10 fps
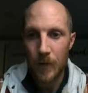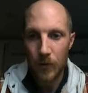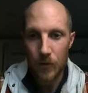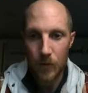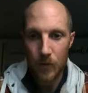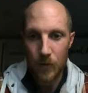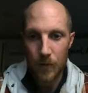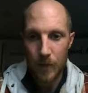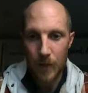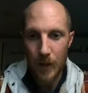So
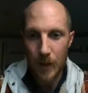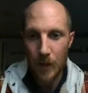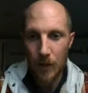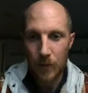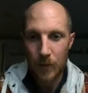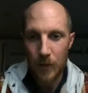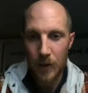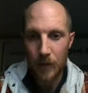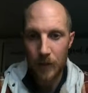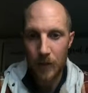my angular
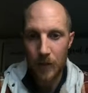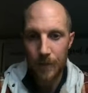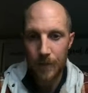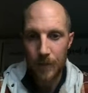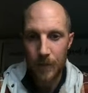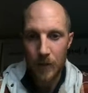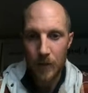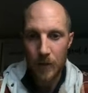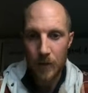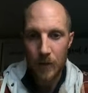velocity,
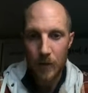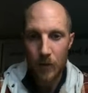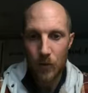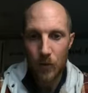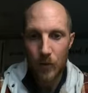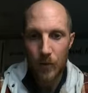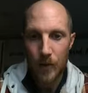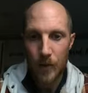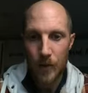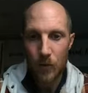3
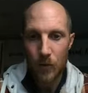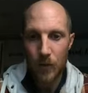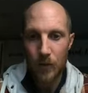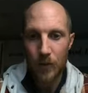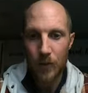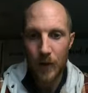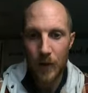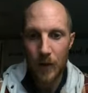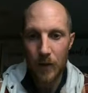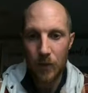pi over
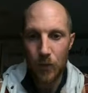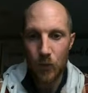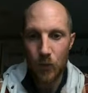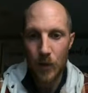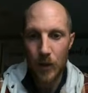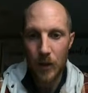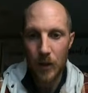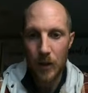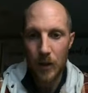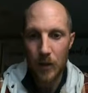5
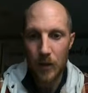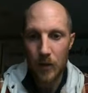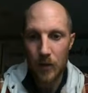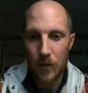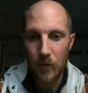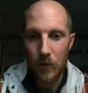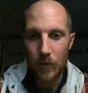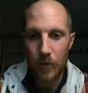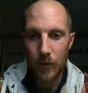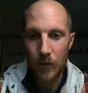radians
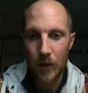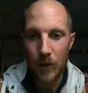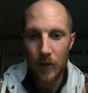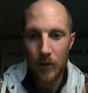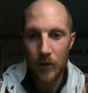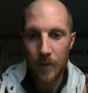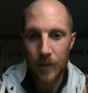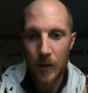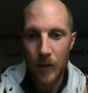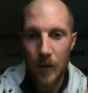per second.
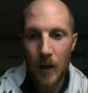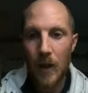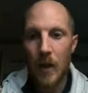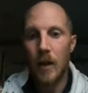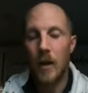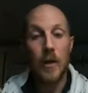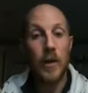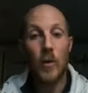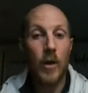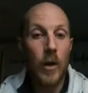And in
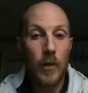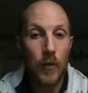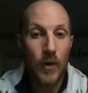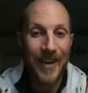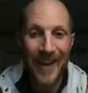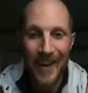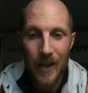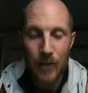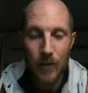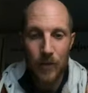order to convert an
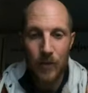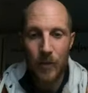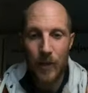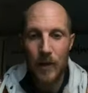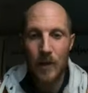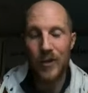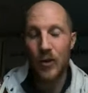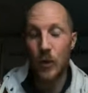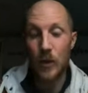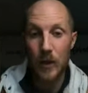angular speed
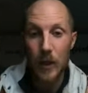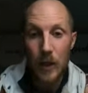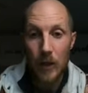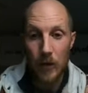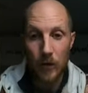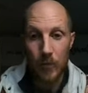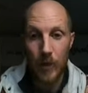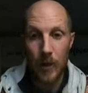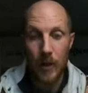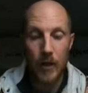into a linear
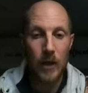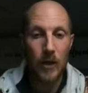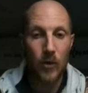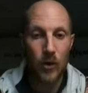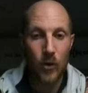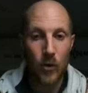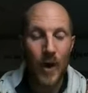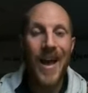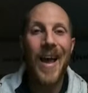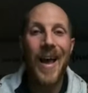speed, I need to know
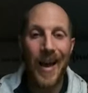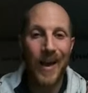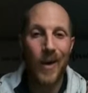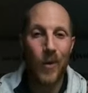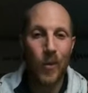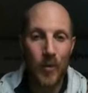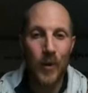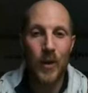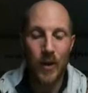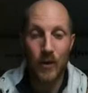how
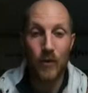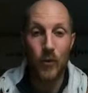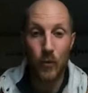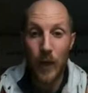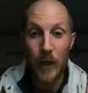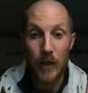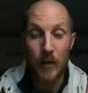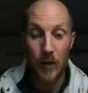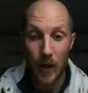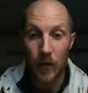big is the radius.
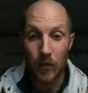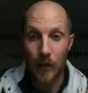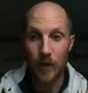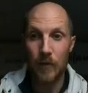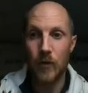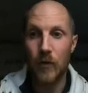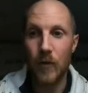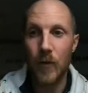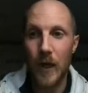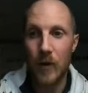That is my conversion
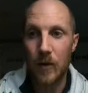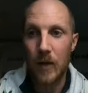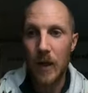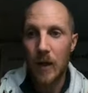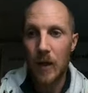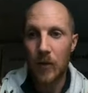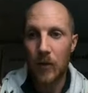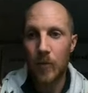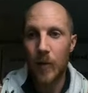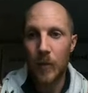factor. And so
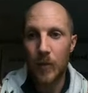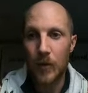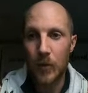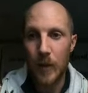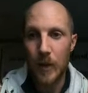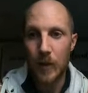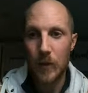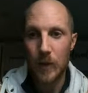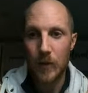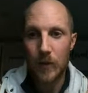the problem told me that right
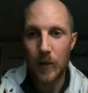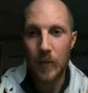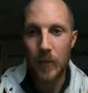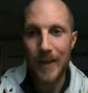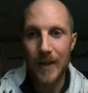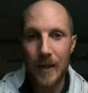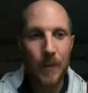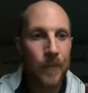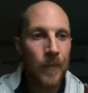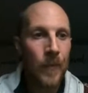at the very beginning.
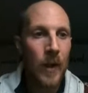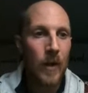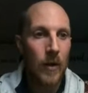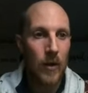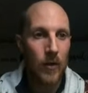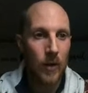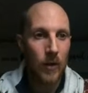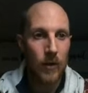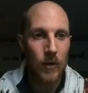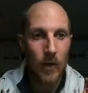It
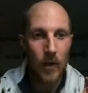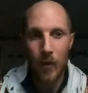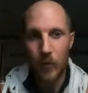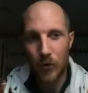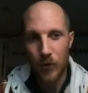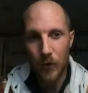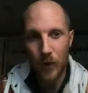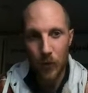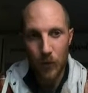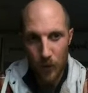says the hamster's in
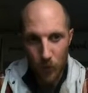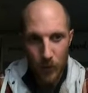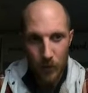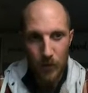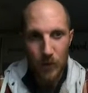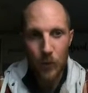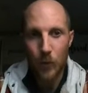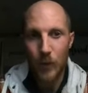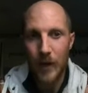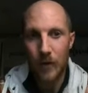a wheel with a
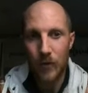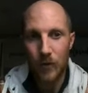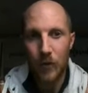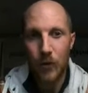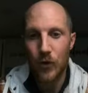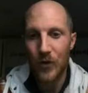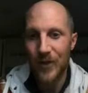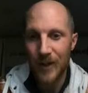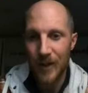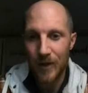radius of
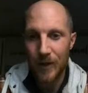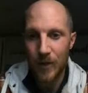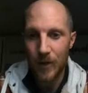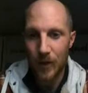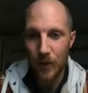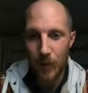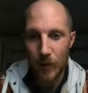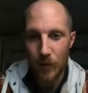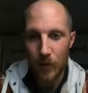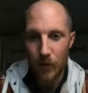13 centimeters.